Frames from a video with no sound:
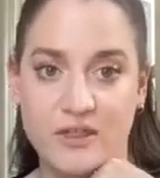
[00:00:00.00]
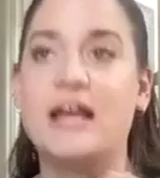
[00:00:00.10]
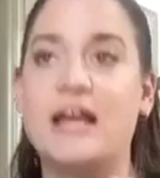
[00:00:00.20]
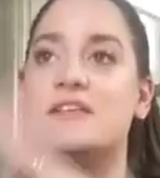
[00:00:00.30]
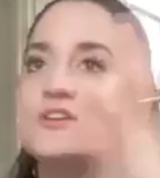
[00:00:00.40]
Like,
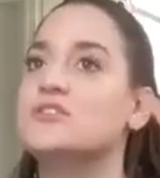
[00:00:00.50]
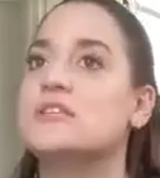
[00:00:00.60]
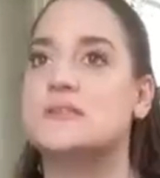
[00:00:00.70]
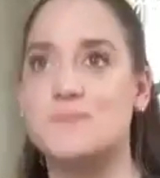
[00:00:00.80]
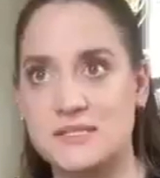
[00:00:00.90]
I think there's
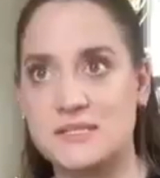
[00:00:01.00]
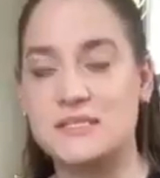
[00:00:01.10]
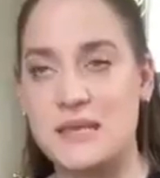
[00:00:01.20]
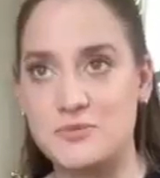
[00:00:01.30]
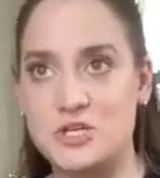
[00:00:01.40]
this
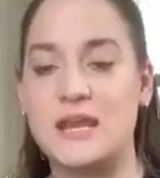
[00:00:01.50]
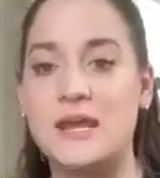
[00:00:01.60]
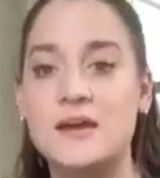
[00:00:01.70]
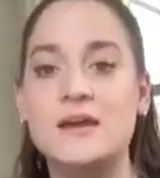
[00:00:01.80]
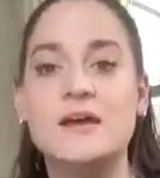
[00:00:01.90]
misconception that